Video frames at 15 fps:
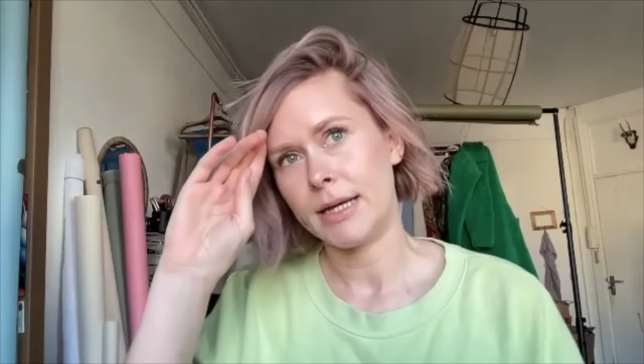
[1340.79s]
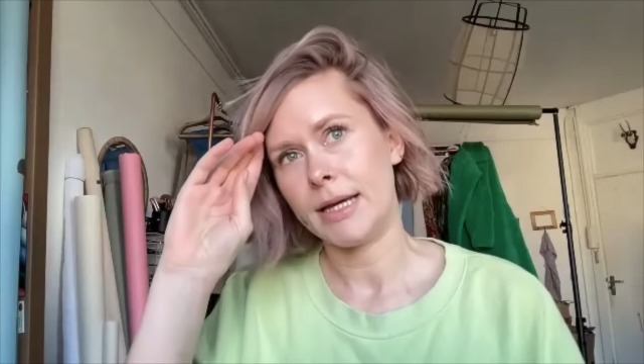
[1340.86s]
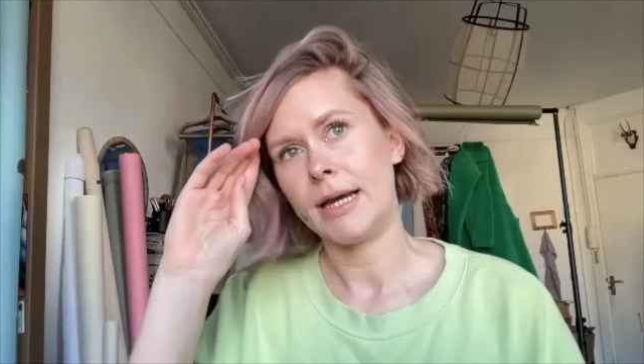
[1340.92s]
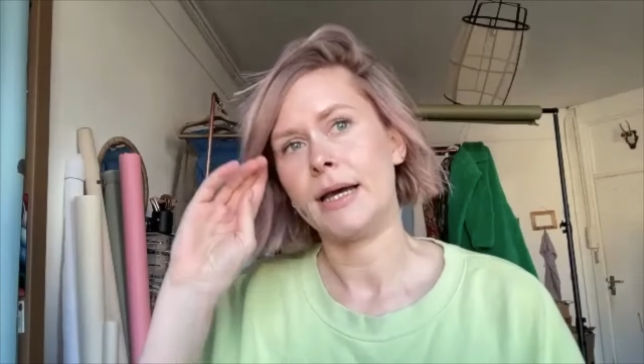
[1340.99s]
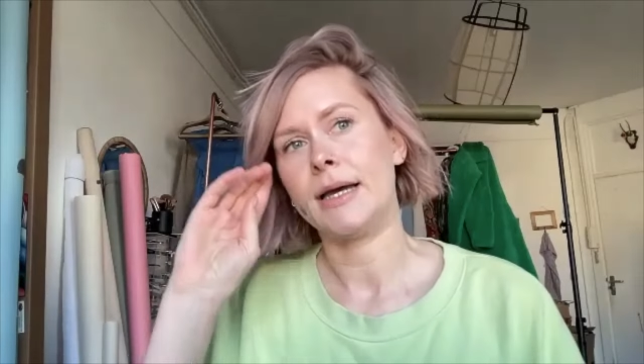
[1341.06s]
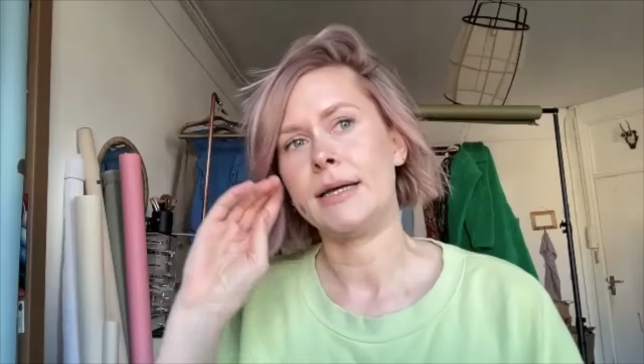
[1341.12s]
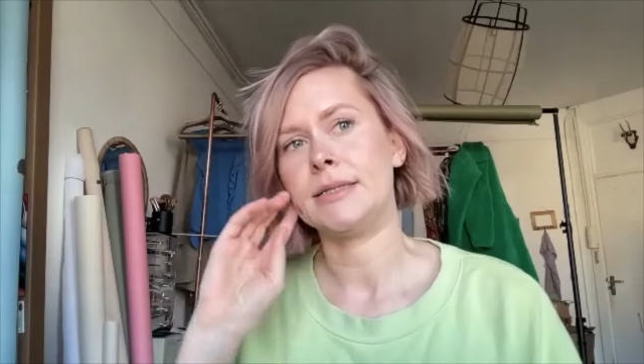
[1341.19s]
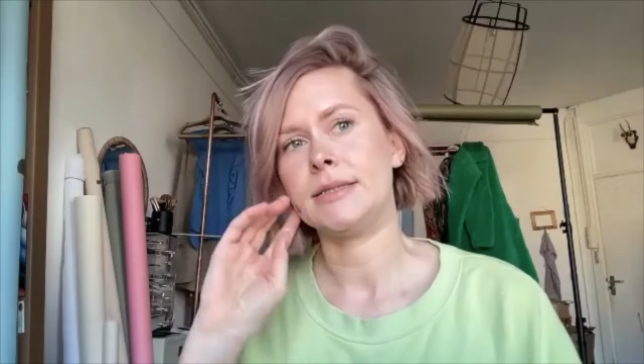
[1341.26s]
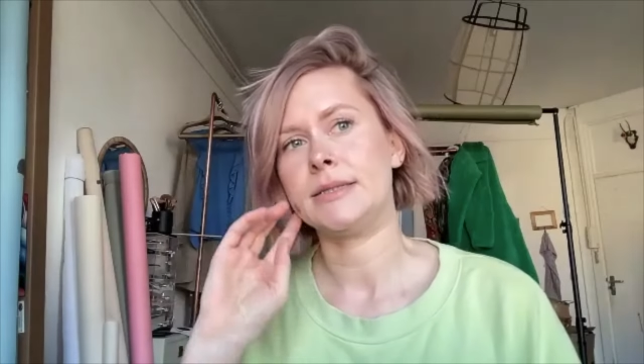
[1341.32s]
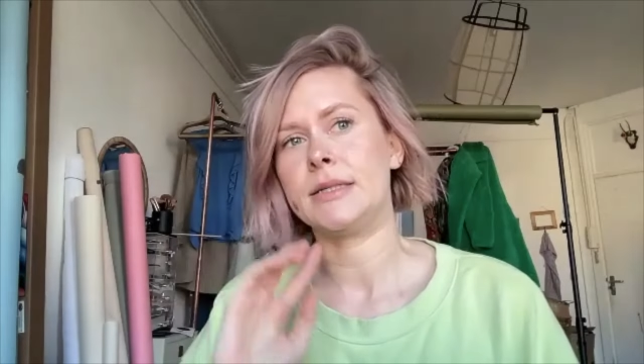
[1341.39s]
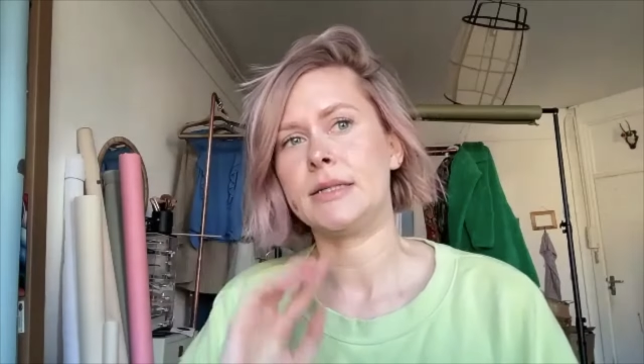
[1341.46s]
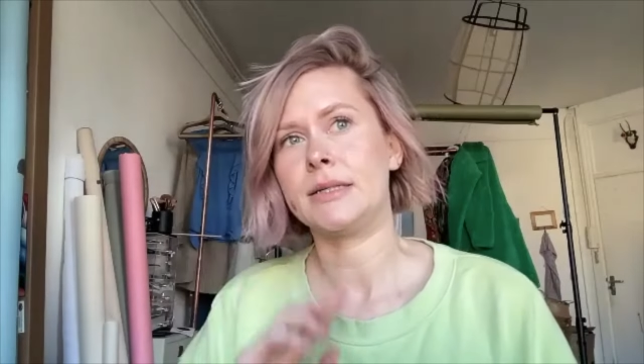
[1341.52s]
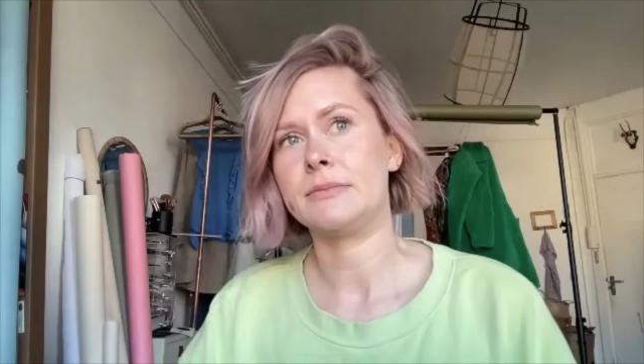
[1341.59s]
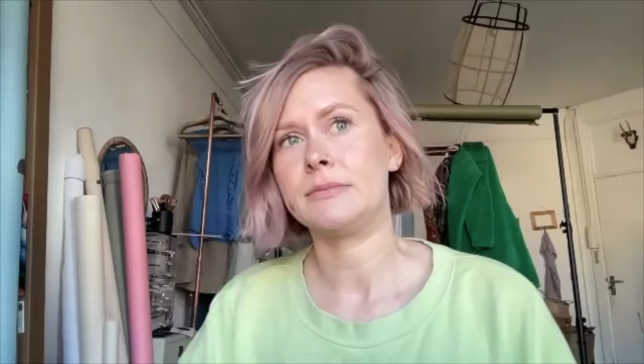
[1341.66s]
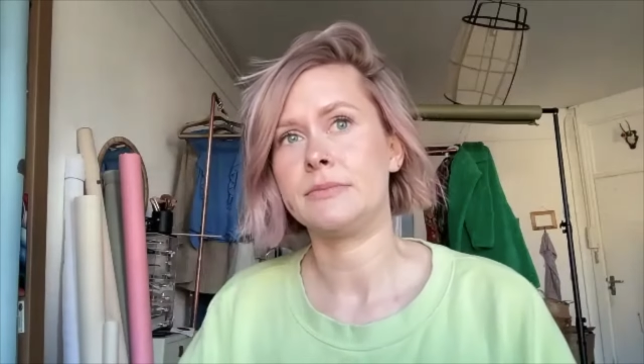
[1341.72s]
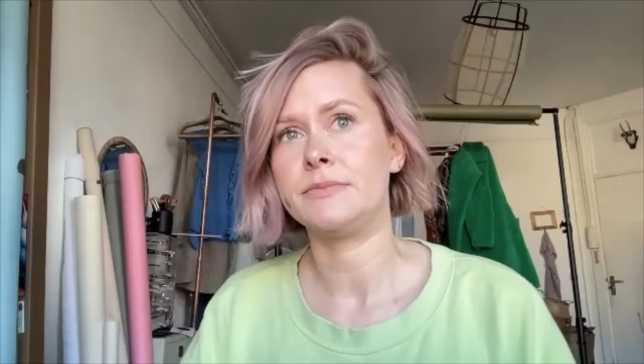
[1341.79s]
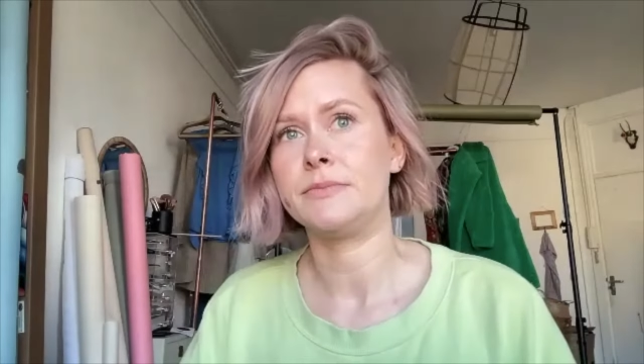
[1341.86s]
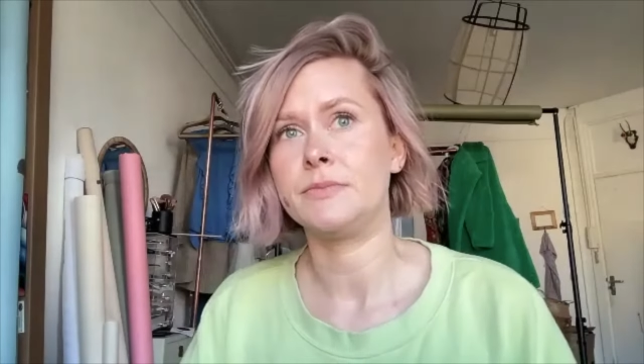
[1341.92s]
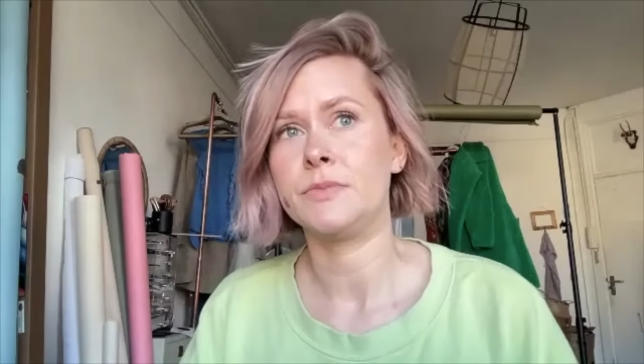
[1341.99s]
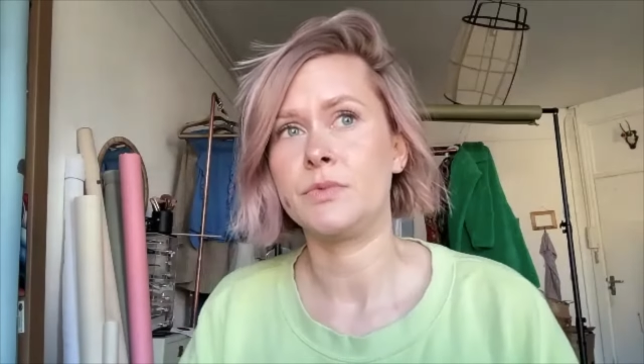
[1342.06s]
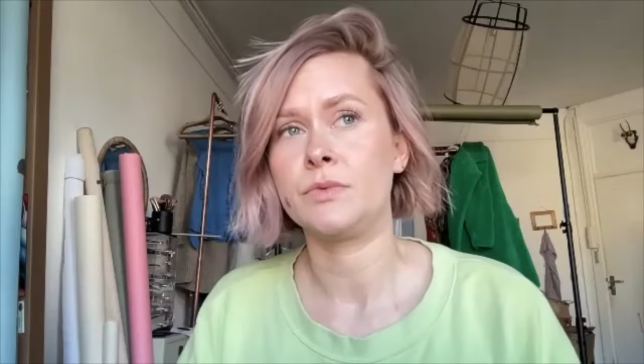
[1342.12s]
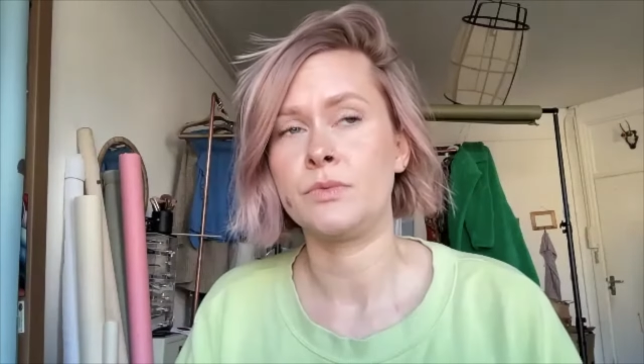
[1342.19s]
and um
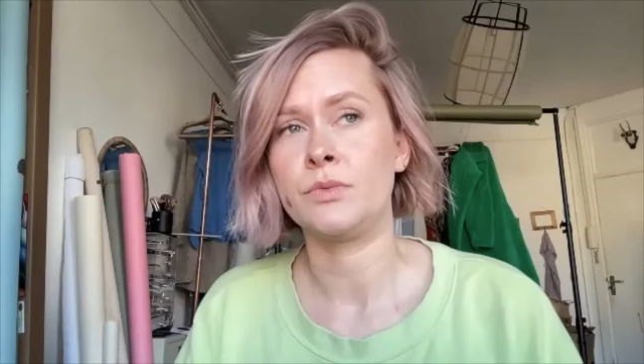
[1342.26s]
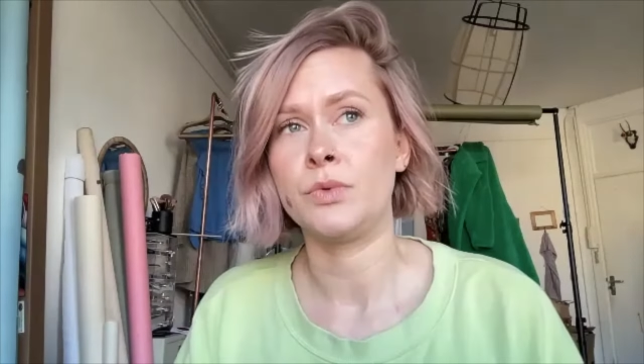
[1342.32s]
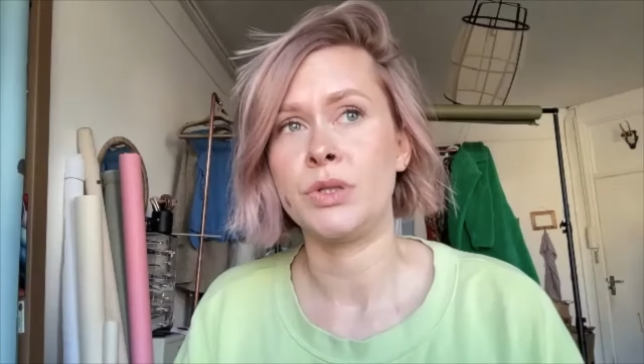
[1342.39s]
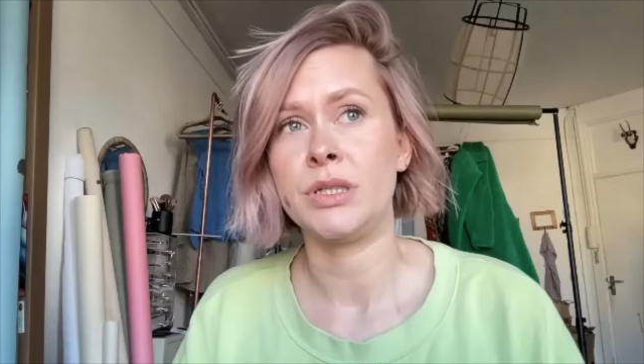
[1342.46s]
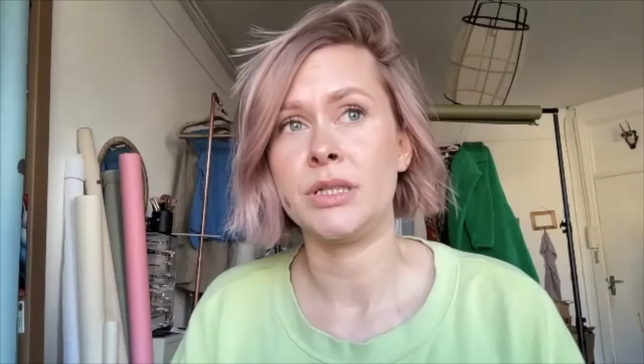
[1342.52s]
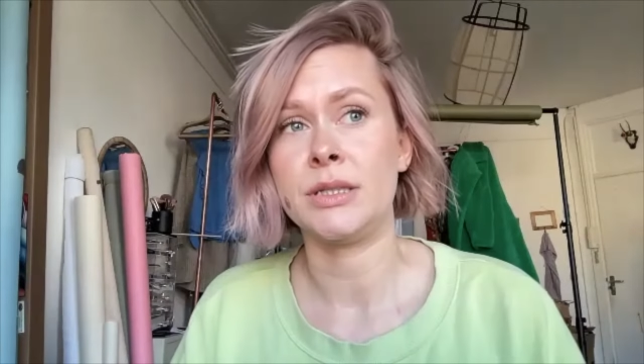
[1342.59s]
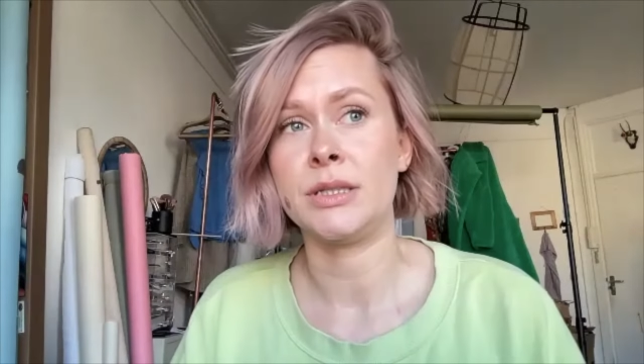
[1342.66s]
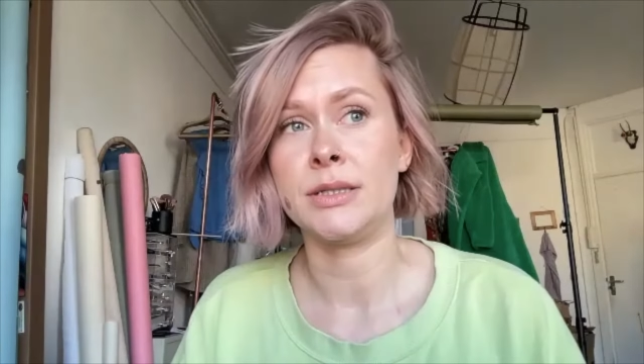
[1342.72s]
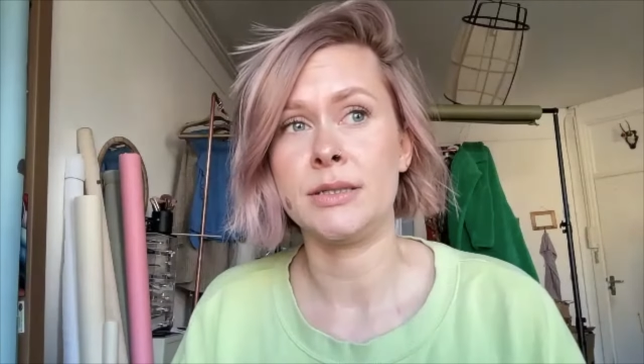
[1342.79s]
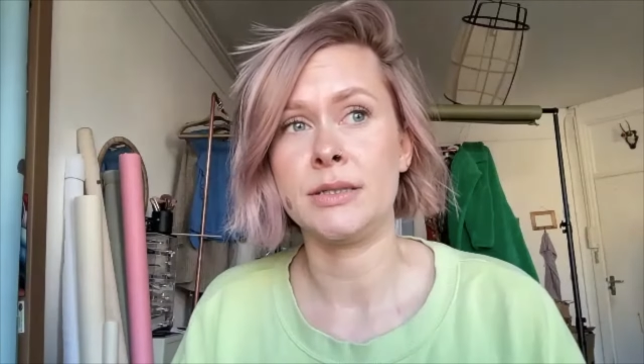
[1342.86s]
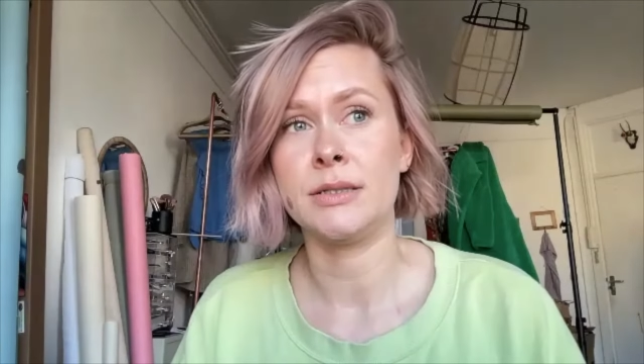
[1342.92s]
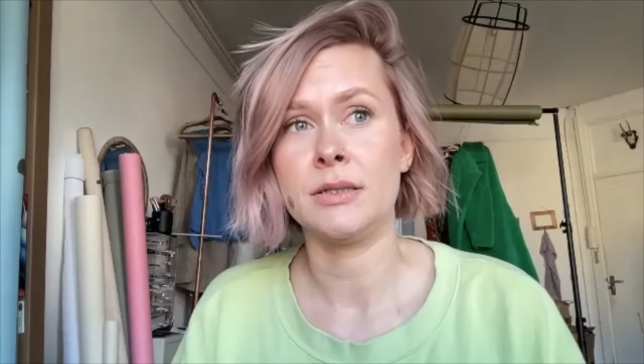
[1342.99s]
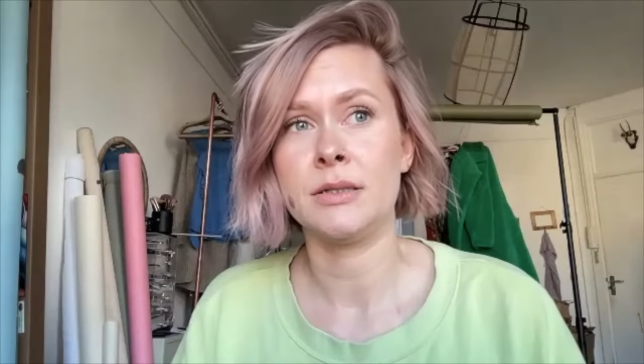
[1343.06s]
we